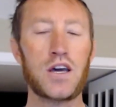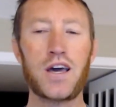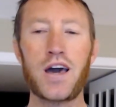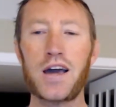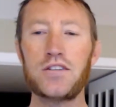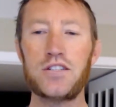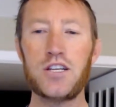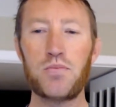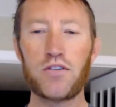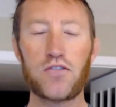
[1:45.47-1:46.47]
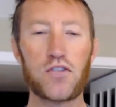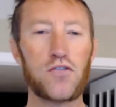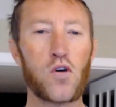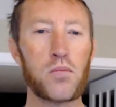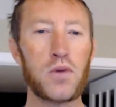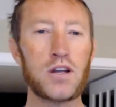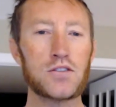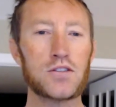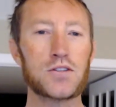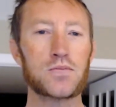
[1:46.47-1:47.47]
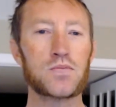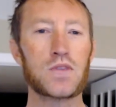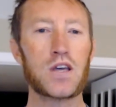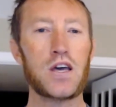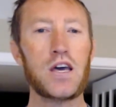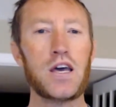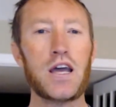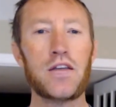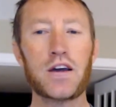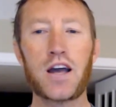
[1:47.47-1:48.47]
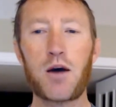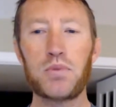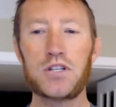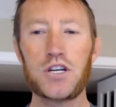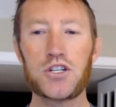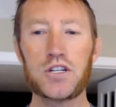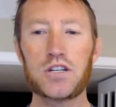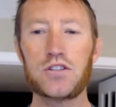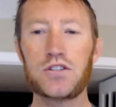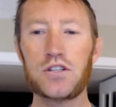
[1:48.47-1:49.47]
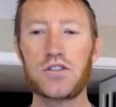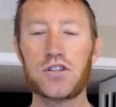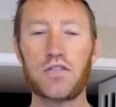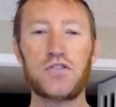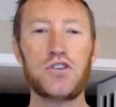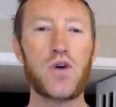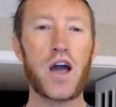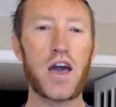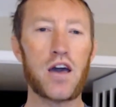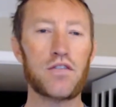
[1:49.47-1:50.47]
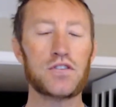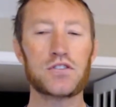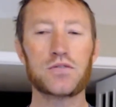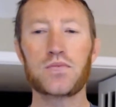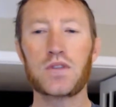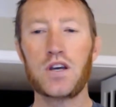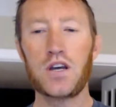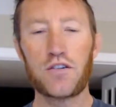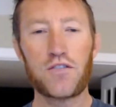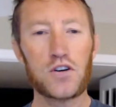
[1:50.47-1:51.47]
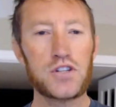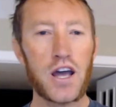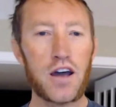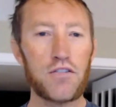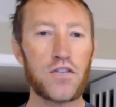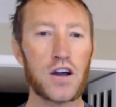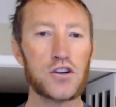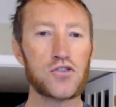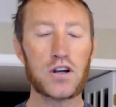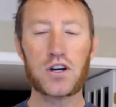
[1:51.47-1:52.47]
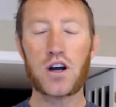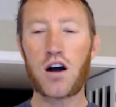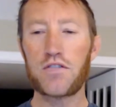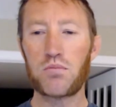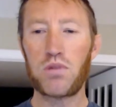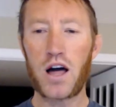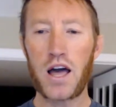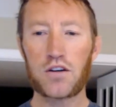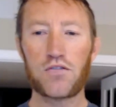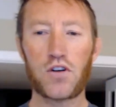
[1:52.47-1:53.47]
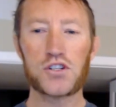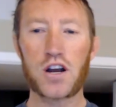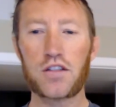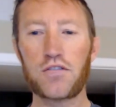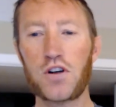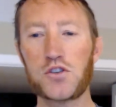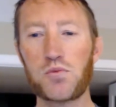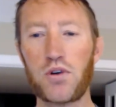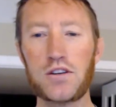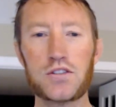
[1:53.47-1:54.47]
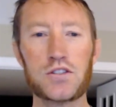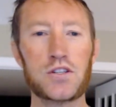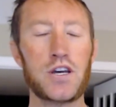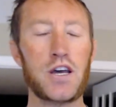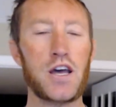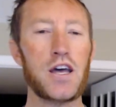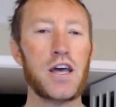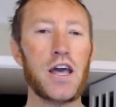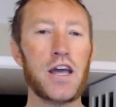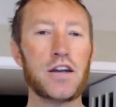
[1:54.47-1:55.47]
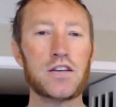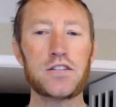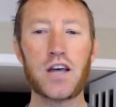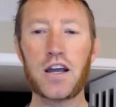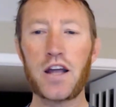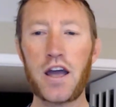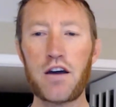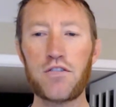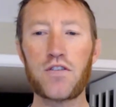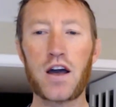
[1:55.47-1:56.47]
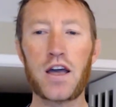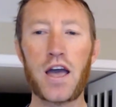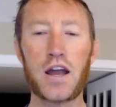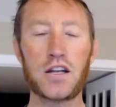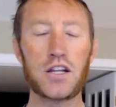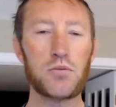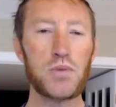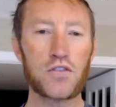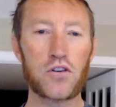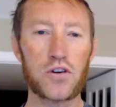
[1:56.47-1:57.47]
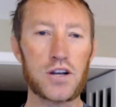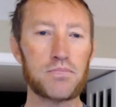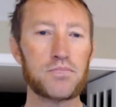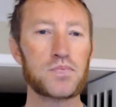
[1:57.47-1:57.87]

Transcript: I steep it for 4 minutes, and the competition consists of 2 halves. First half, I drink the coffee black, fresh out of the French press, and in the second half, I add a little bit of cream.